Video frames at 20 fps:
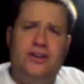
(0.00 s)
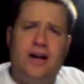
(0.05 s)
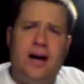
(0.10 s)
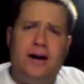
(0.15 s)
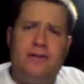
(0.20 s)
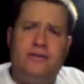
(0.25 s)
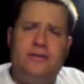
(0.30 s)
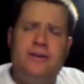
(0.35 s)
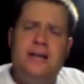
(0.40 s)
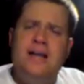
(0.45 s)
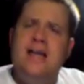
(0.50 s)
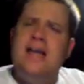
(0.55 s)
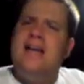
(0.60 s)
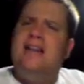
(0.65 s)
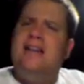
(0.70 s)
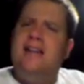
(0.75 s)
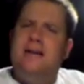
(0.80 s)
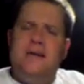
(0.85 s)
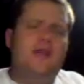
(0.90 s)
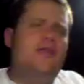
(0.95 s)
stuff.
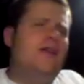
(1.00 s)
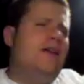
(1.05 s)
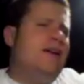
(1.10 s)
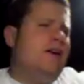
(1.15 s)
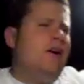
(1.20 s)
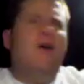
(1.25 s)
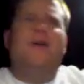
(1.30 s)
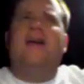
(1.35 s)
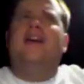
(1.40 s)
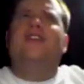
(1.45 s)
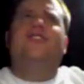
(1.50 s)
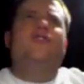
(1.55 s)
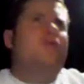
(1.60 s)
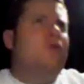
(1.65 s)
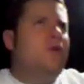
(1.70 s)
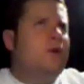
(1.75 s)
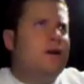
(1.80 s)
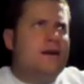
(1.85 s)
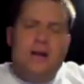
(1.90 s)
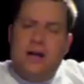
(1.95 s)
Now, you think, okay,
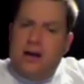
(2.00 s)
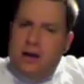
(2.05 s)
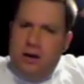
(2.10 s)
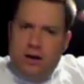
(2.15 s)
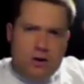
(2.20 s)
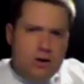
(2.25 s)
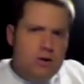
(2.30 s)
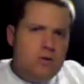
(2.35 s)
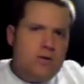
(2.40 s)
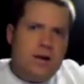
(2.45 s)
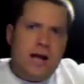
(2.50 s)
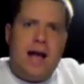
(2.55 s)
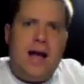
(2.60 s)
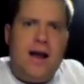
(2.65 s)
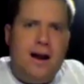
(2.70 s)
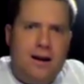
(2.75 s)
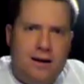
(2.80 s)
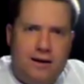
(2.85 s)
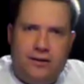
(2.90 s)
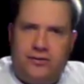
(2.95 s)
Troy, who
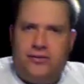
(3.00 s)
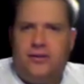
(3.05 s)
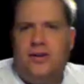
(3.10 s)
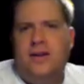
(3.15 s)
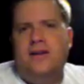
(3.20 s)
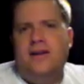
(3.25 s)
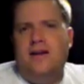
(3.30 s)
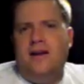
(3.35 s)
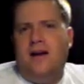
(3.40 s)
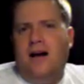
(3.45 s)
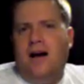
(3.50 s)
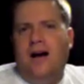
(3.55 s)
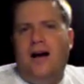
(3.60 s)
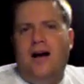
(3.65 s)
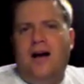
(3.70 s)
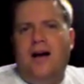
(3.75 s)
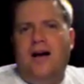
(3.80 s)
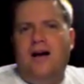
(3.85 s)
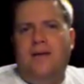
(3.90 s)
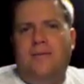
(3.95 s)
cares?
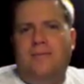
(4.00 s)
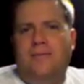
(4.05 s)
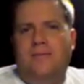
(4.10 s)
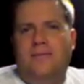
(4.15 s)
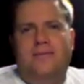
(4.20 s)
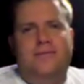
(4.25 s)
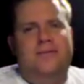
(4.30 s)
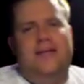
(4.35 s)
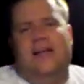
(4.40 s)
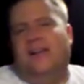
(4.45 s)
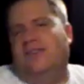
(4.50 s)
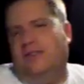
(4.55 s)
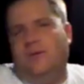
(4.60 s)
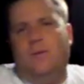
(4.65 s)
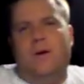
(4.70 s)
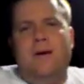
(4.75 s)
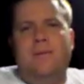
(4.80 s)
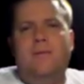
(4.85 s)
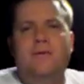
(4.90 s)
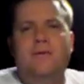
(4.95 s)
That's the way